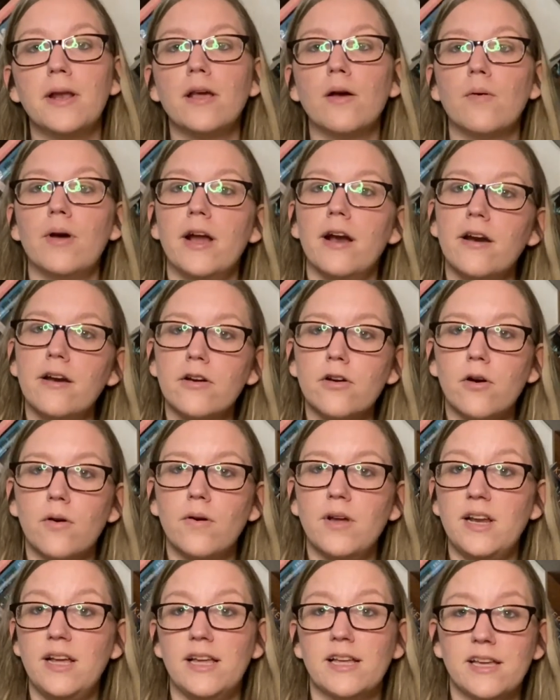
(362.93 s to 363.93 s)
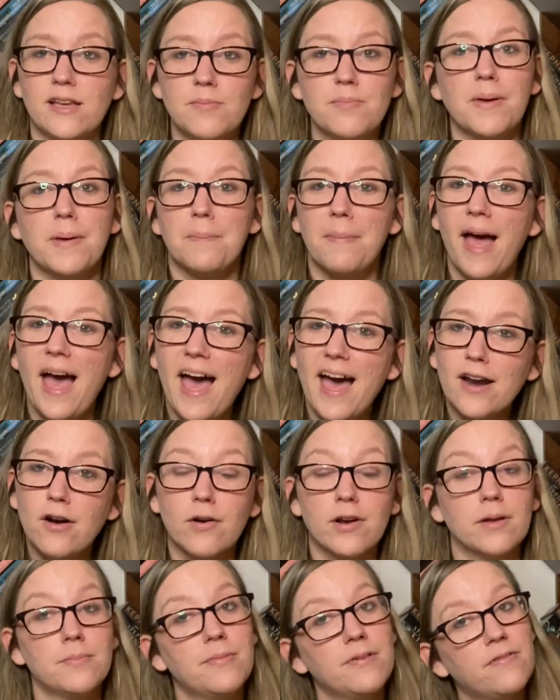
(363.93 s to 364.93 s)
on what area you're going, it could be bad or
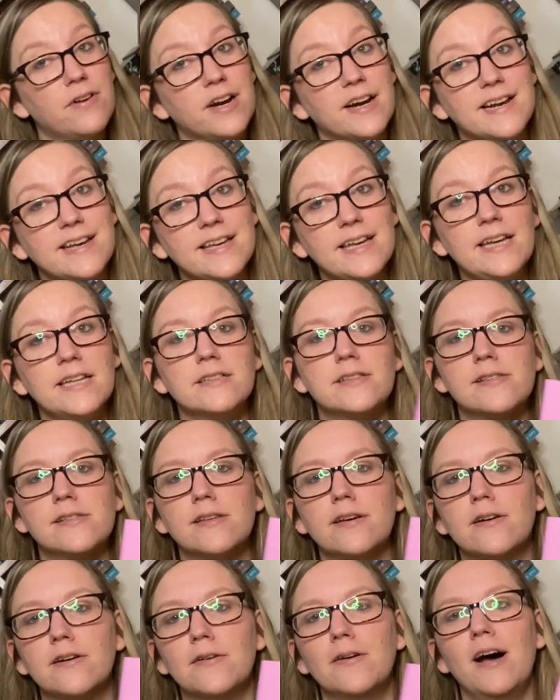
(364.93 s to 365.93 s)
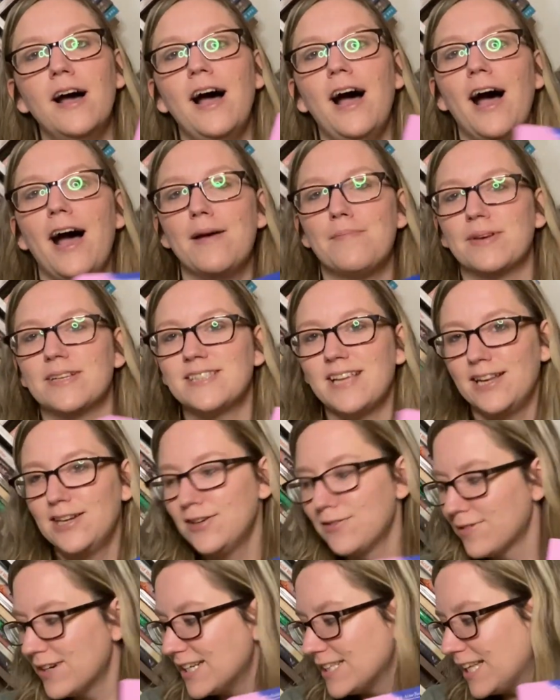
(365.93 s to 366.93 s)
it could be very good. So I'm excited
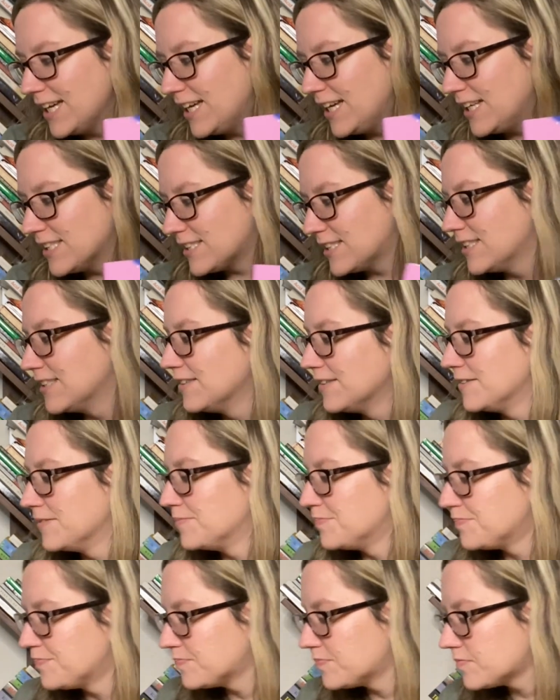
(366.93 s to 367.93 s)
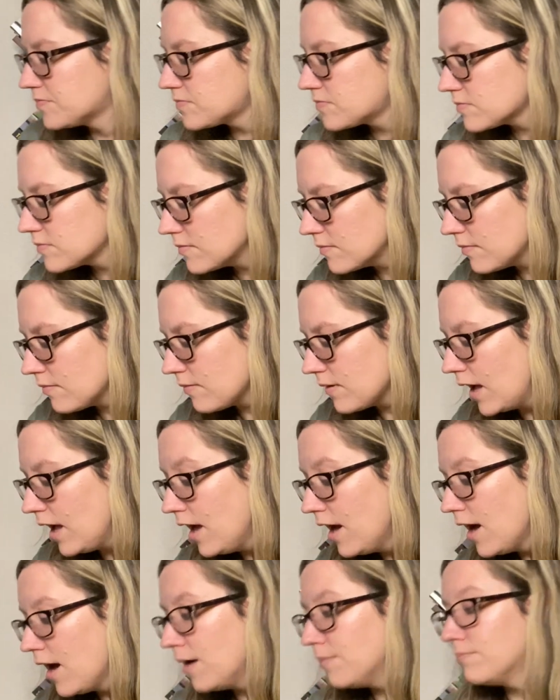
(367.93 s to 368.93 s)
to read this.
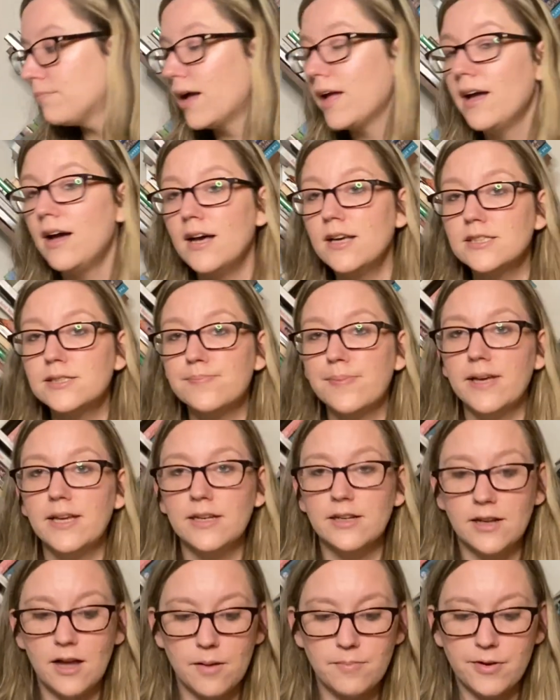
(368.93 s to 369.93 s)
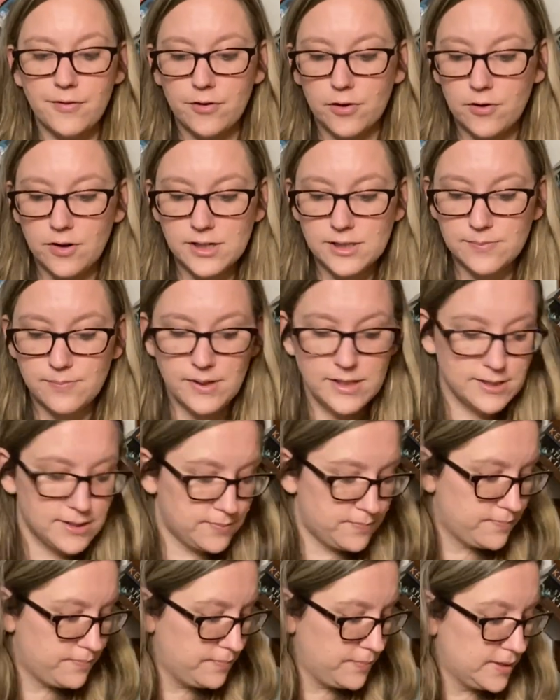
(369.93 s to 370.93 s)
My husband got me for
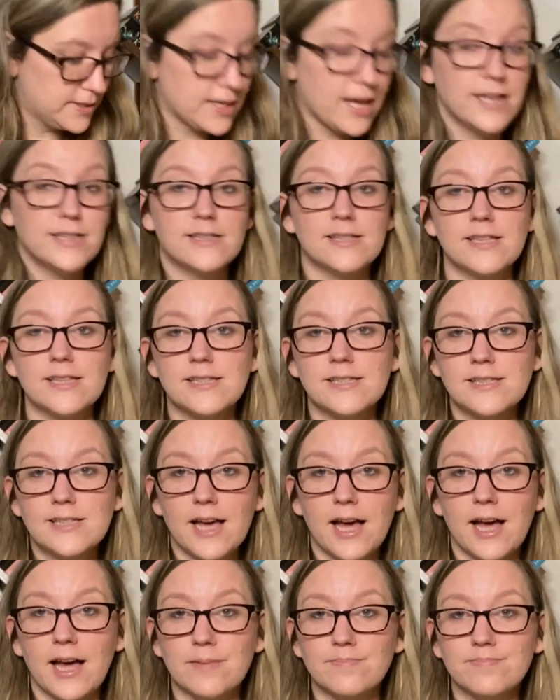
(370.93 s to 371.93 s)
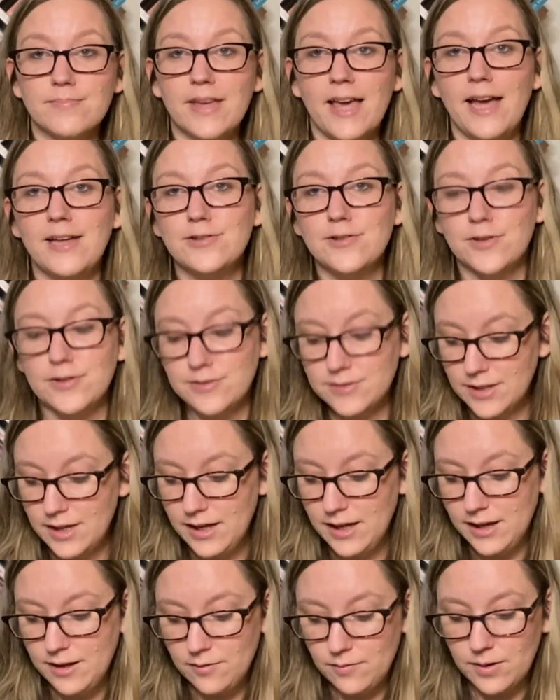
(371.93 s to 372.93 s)
Christmas, besides this Kindle,
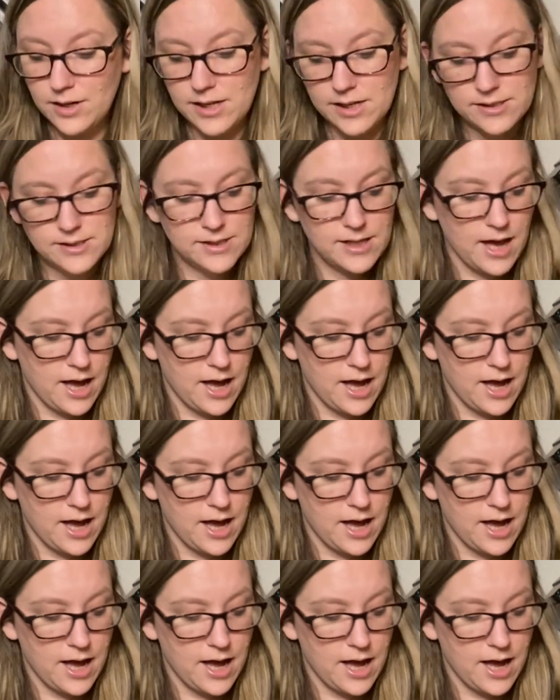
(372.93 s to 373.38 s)
was